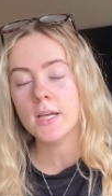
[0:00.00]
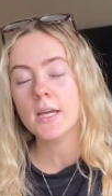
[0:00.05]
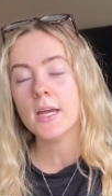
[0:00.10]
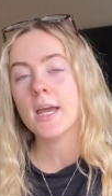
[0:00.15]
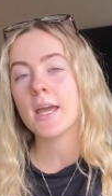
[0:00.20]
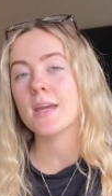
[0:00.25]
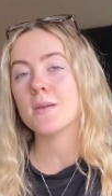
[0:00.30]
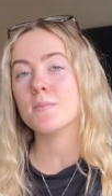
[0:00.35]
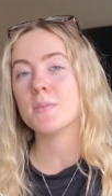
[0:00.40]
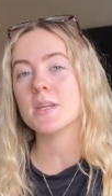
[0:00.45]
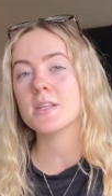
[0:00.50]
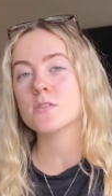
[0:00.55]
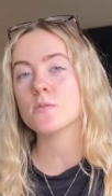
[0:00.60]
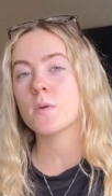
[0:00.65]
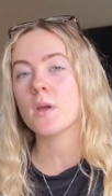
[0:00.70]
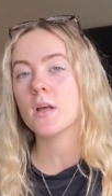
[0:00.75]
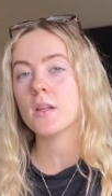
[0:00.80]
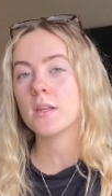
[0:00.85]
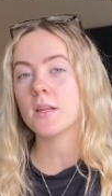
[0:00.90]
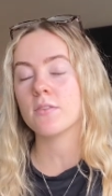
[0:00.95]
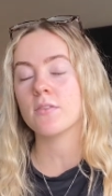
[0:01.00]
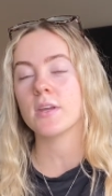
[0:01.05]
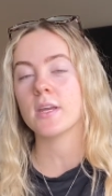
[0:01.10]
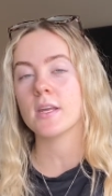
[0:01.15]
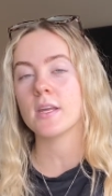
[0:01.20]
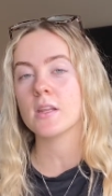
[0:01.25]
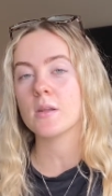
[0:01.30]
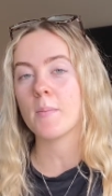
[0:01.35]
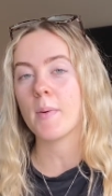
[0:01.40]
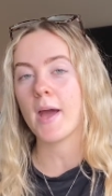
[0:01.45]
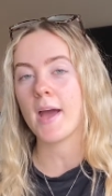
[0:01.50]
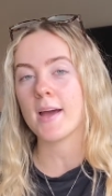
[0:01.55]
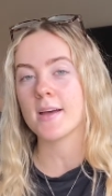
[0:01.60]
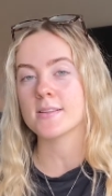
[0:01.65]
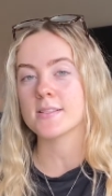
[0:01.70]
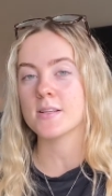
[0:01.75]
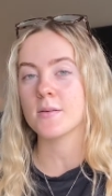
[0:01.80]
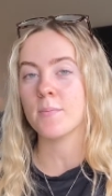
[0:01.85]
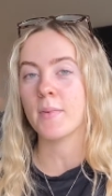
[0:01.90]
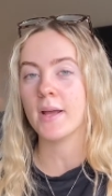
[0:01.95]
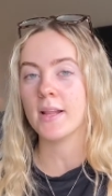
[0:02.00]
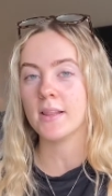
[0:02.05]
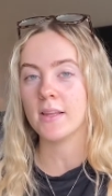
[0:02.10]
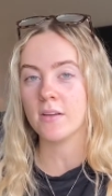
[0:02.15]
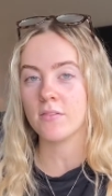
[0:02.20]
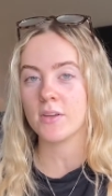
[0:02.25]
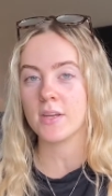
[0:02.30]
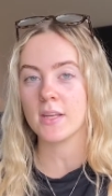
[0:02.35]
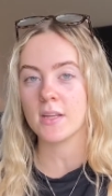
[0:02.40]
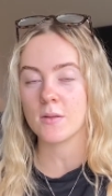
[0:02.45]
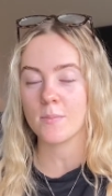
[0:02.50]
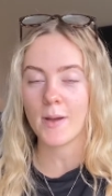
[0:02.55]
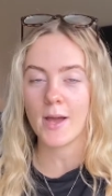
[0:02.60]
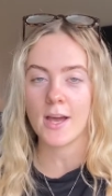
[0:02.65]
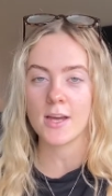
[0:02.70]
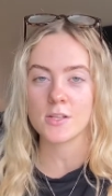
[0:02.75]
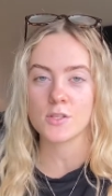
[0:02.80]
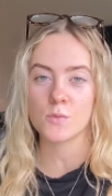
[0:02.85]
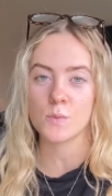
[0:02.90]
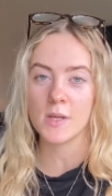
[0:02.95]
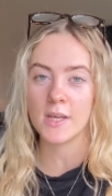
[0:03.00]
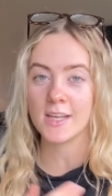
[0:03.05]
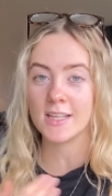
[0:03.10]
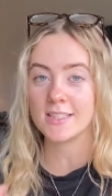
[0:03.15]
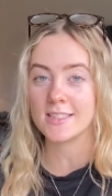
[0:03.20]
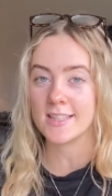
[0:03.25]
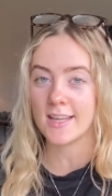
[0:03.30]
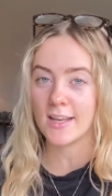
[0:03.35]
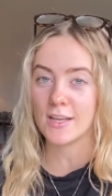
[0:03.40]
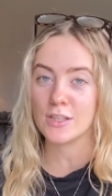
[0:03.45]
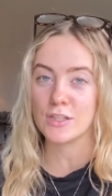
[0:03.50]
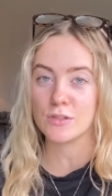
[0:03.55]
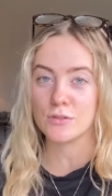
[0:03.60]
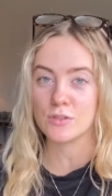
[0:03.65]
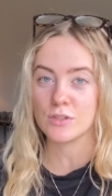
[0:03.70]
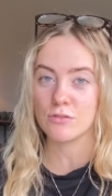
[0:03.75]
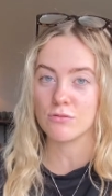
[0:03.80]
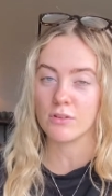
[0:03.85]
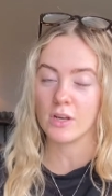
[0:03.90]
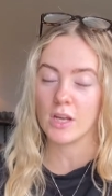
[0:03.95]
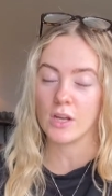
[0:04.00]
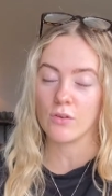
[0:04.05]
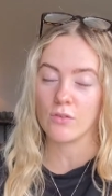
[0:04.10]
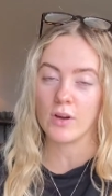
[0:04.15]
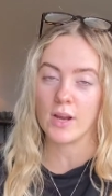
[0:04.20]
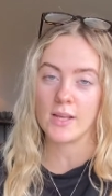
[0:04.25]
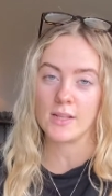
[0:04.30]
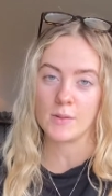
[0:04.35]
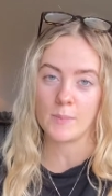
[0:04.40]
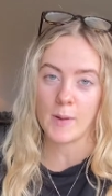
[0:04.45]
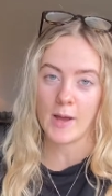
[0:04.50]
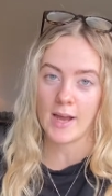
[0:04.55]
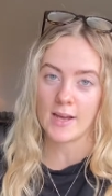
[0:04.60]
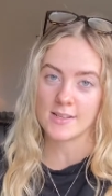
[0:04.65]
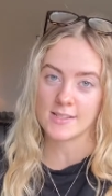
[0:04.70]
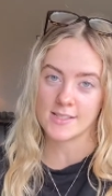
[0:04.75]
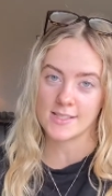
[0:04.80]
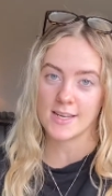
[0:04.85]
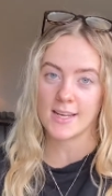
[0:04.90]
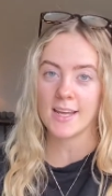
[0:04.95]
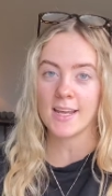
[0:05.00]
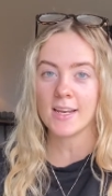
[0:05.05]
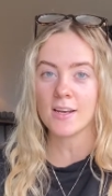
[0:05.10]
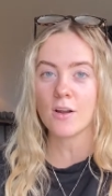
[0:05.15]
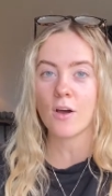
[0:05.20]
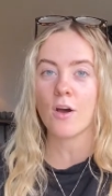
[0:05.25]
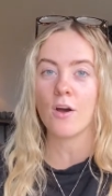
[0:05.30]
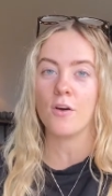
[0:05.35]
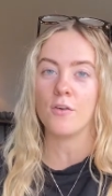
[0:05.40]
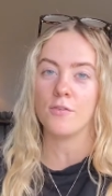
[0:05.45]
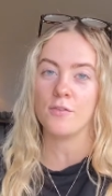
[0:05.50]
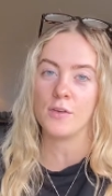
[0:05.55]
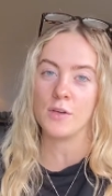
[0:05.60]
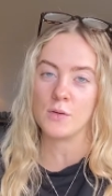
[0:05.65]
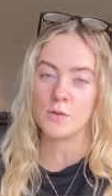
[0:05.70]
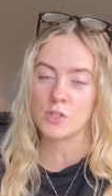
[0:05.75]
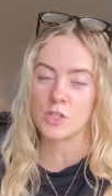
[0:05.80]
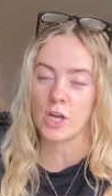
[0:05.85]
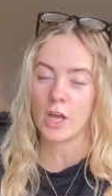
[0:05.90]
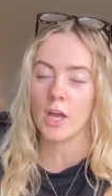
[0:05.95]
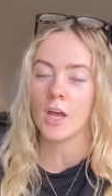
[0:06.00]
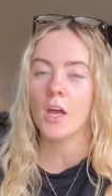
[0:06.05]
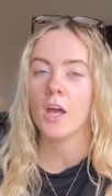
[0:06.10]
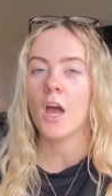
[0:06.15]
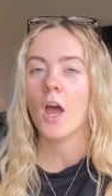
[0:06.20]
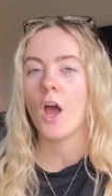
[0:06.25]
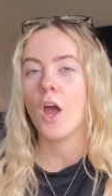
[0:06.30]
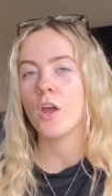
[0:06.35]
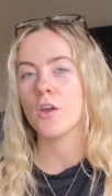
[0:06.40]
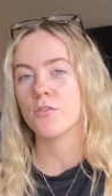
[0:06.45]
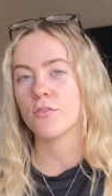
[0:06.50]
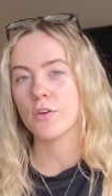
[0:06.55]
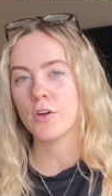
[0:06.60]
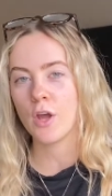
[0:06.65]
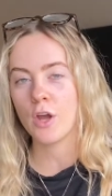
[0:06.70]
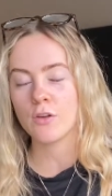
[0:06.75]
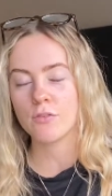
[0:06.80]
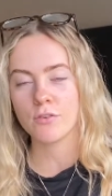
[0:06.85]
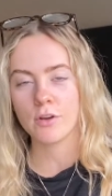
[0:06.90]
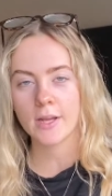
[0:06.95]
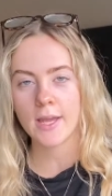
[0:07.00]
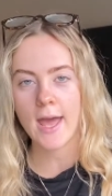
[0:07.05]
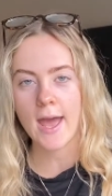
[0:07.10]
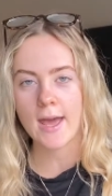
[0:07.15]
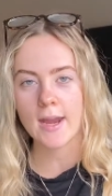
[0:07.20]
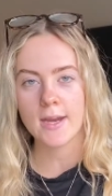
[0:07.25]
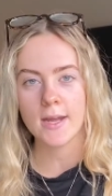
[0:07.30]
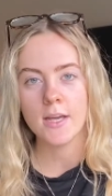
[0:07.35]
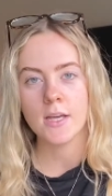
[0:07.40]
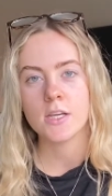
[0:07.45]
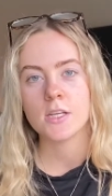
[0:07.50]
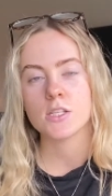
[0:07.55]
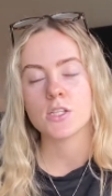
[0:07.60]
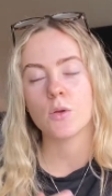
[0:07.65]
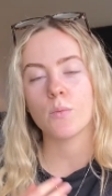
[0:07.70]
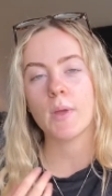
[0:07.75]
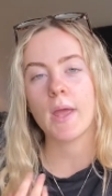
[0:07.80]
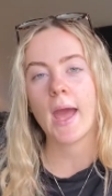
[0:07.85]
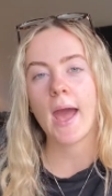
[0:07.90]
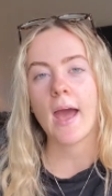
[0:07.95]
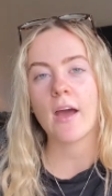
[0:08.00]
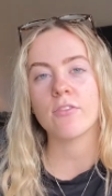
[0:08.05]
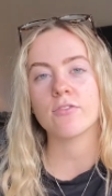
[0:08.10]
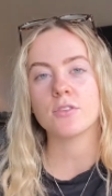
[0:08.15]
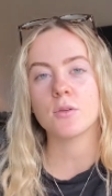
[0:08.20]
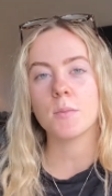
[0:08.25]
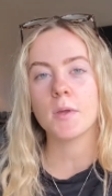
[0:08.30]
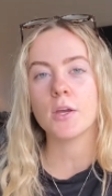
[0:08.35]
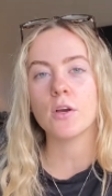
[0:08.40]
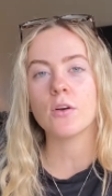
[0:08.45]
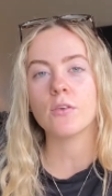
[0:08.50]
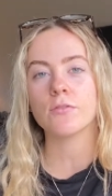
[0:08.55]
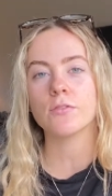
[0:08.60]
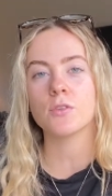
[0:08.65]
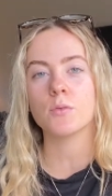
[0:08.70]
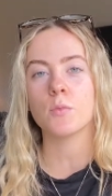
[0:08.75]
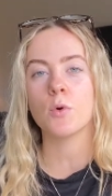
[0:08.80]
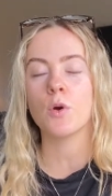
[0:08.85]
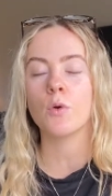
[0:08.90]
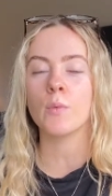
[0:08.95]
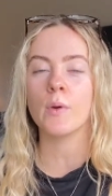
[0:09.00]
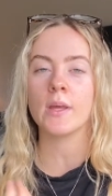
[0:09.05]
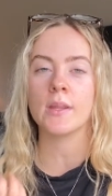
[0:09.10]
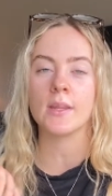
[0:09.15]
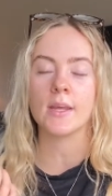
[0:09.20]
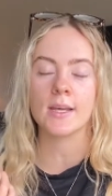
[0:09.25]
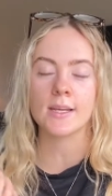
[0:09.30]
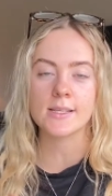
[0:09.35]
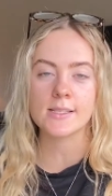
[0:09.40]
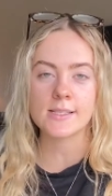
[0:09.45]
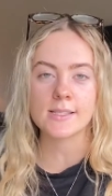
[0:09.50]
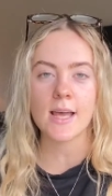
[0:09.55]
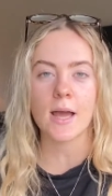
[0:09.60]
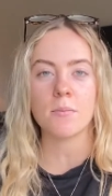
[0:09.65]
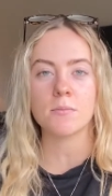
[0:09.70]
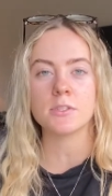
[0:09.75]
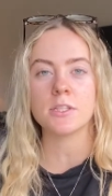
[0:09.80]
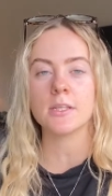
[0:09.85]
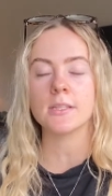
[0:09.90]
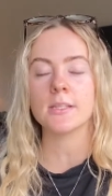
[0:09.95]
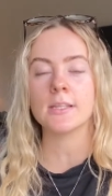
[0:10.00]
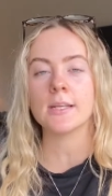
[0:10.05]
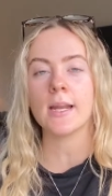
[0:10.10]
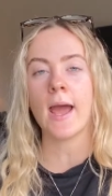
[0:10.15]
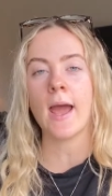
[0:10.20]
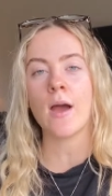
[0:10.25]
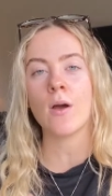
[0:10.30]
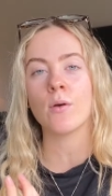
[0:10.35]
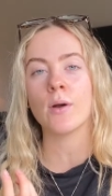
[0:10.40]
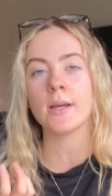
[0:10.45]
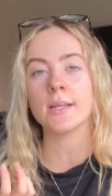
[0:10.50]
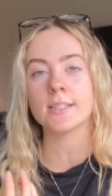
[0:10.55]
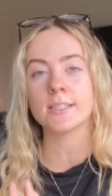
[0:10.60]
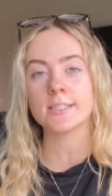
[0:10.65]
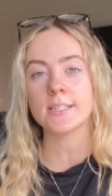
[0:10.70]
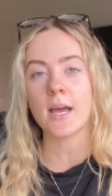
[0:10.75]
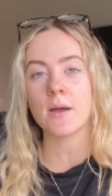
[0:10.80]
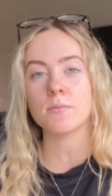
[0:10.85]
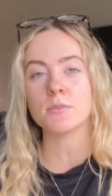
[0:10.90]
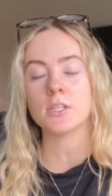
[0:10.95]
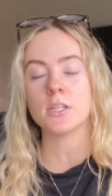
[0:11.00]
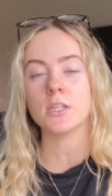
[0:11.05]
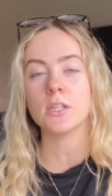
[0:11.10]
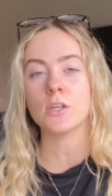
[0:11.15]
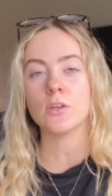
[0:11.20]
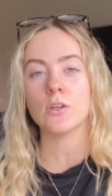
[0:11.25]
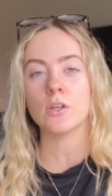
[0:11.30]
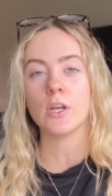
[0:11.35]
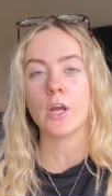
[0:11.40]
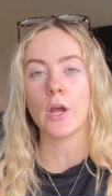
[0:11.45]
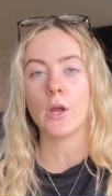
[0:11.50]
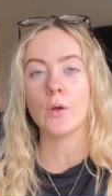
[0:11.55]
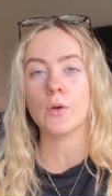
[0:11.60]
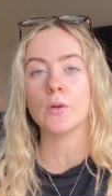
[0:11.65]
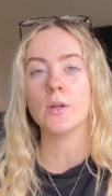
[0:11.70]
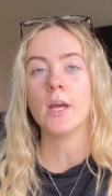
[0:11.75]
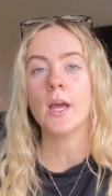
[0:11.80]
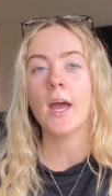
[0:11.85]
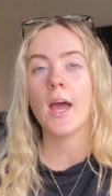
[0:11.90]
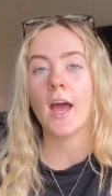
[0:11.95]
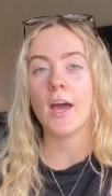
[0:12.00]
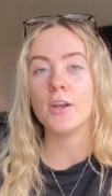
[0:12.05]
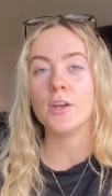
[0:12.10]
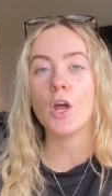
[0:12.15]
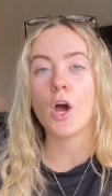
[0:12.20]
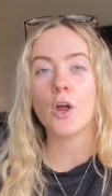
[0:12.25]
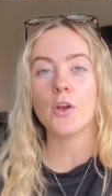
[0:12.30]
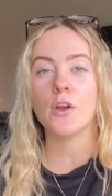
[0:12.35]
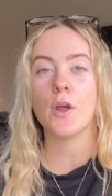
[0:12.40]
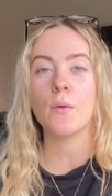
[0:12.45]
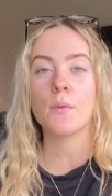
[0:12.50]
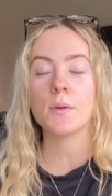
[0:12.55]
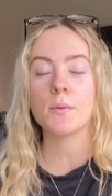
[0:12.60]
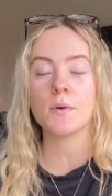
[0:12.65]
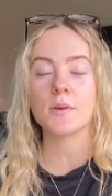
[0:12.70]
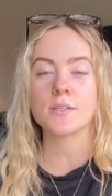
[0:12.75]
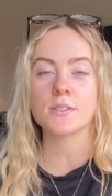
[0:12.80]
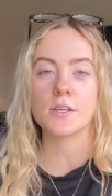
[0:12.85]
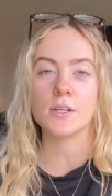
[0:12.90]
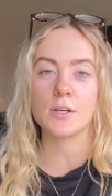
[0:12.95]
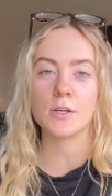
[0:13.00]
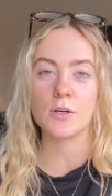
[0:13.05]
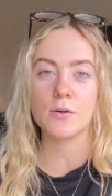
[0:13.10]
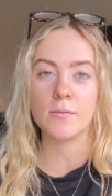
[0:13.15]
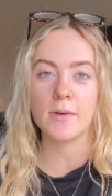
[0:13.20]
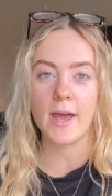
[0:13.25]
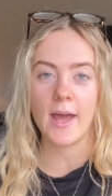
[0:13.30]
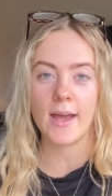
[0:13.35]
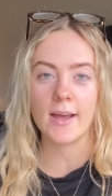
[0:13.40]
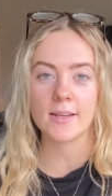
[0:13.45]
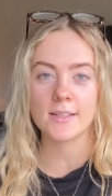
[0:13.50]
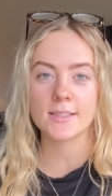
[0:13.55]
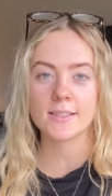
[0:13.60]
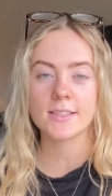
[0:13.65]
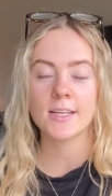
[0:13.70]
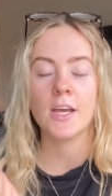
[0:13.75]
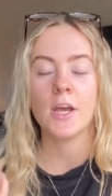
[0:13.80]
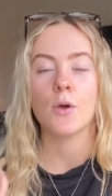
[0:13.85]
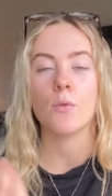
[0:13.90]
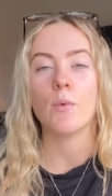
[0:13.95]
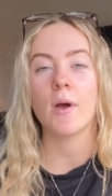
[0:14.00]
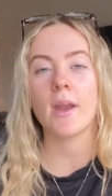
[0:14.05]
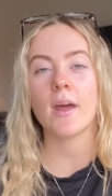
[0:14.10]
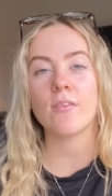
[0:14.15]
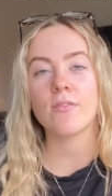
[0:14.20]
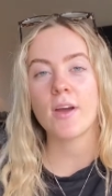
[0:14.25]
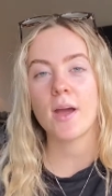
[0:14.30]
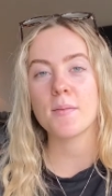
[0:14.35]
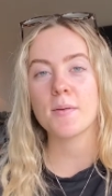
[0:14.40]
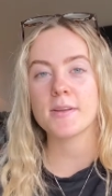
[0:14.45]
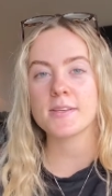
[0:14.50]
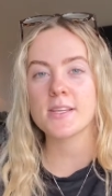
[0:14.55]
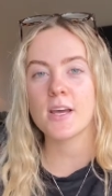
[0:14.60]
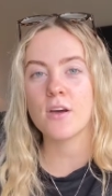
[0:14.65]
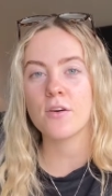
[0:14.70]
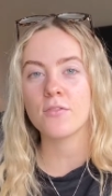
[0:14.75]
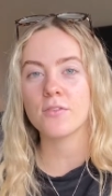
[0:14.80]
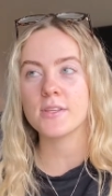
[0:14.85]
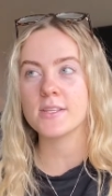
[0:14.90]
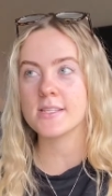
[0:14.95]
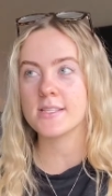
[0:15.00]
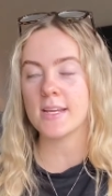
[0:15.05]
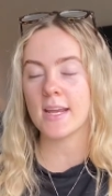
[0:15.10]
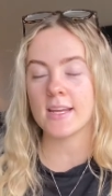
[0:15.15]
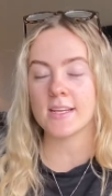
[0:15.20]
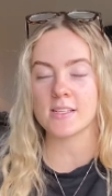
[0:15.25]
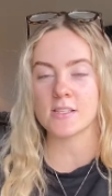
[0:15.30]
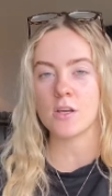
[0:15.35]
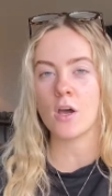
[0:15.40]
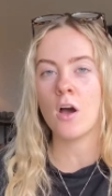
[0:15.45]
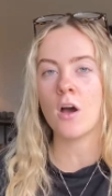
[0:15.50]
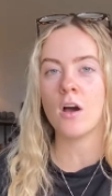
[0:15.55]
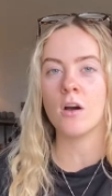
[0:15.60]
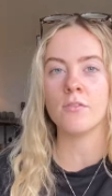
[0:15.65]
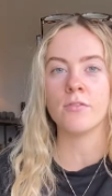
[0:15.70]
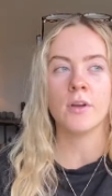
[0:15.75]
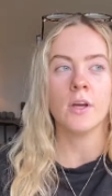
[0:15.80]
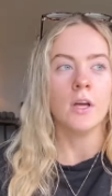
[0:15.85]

it means we are living in the past, and by living in the past, we continue to recreate the past in our future over and over again. So we have to be comfortable with accepting the now, accepting the unknown, and not knowing what's going to come next. When I find myself in states of,